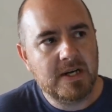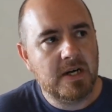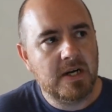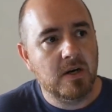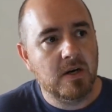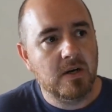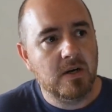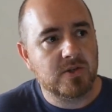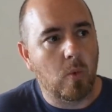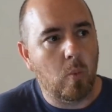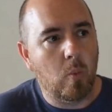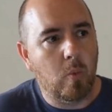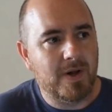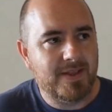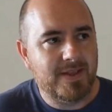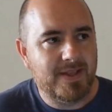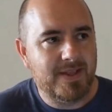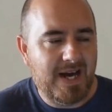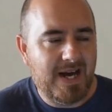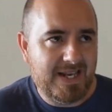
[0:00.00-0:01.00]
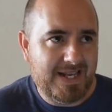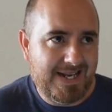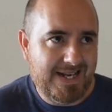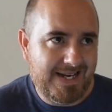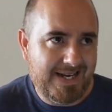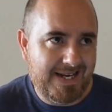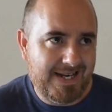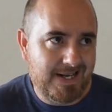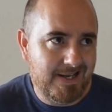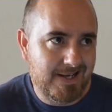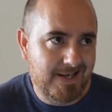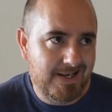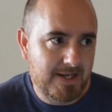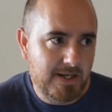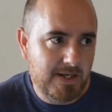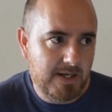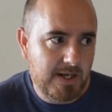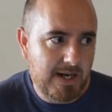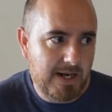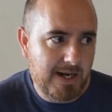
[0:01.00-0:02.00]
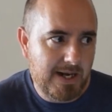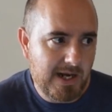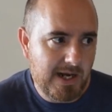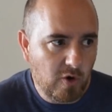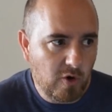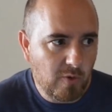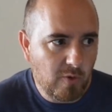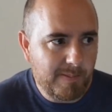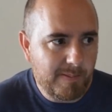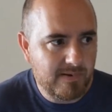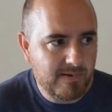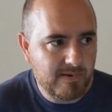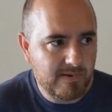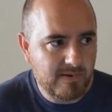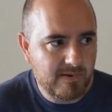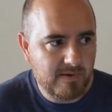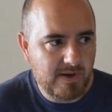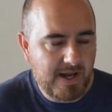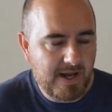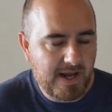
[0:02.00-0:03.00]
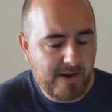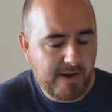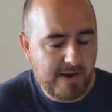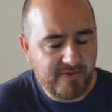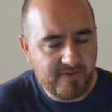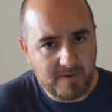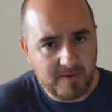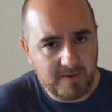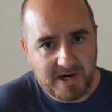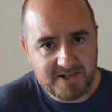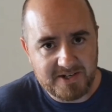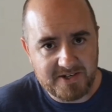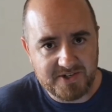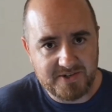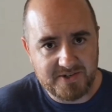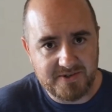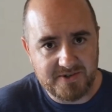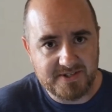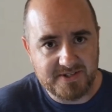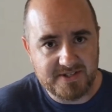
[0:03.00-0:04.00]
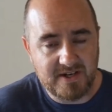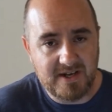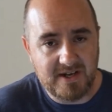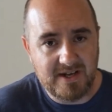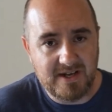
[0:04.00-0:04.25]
So what that can help hands-on practitioners